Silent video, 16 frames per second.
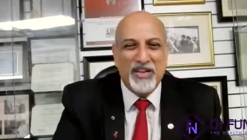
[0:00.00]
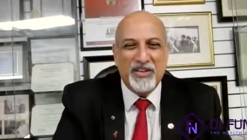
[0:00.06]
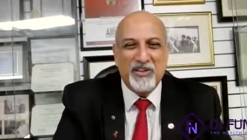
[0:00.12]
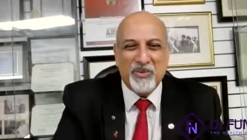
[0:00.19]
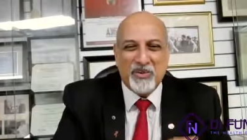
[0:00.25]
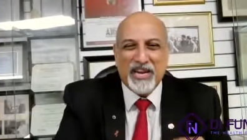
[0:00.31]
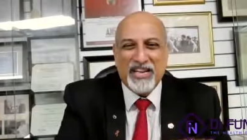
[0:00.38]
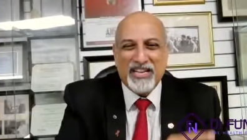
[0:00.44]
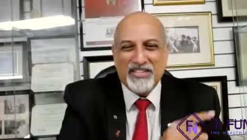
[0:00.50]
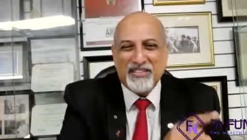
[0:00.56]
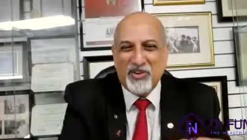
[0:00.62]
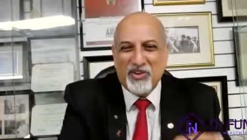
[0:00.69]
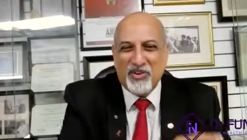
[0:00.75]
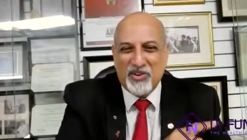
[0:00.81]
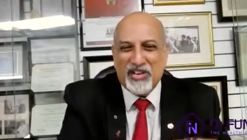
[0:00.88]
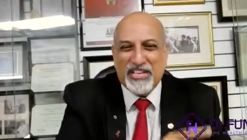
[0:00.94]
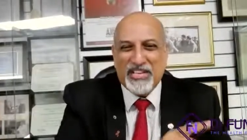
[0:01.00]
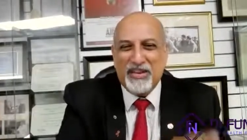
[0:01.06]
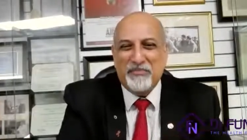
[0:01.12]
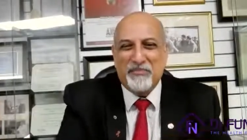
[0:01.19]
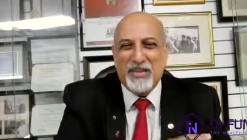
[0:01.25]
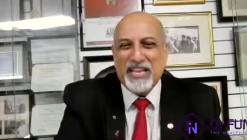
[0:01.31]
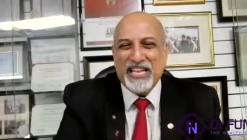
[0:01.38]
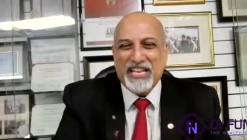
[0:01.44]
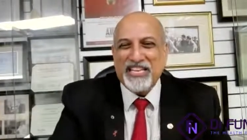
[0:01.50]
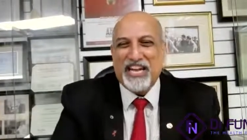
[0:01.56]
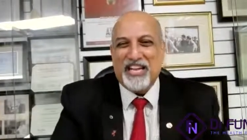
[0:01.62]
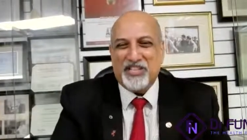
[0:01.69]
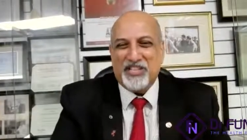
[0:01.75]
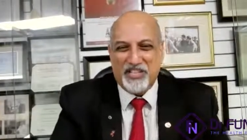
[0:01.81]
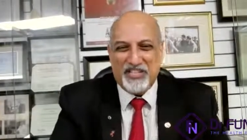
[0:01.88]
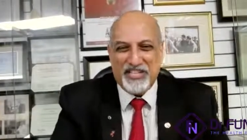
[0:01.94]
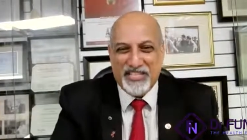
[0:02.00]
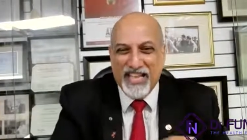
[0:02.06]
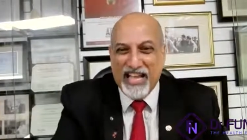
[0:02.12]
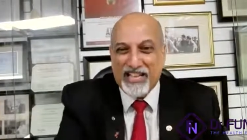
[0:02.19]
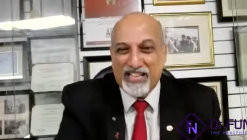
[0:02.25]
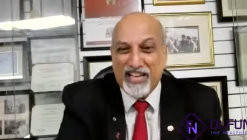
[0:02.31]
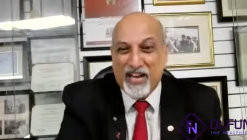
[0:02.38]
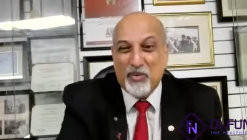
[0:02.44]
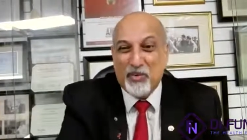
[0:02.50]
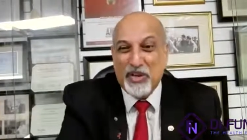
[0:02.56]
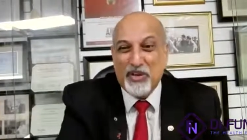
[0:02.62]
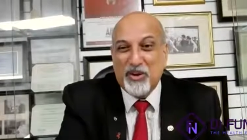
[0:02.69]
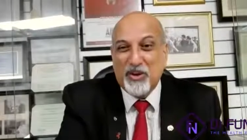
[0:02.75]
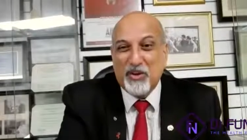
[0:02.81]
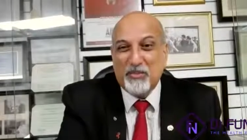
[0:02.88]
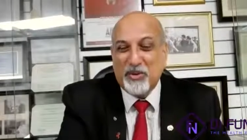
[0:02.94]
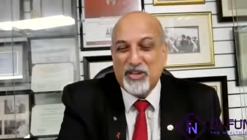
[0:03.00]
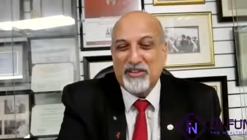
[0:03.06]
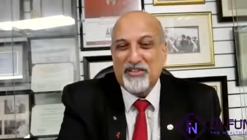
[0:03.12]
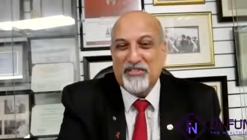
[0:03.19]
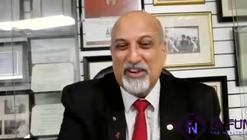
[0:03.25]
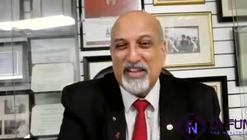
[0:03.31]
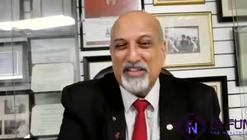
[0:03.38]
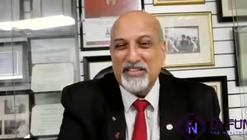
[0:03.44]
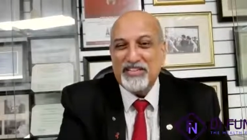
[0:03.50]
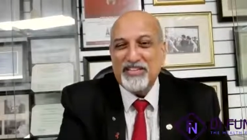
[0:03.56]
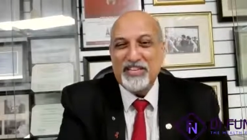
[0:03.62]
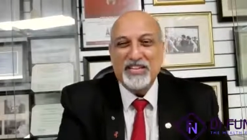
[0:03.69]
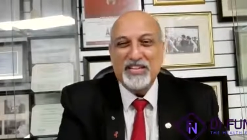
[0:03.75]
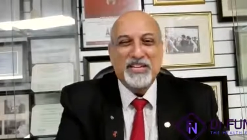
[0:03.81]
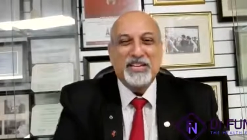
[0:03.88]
You guys, you're not keeping in touch. That's how we know about the virus.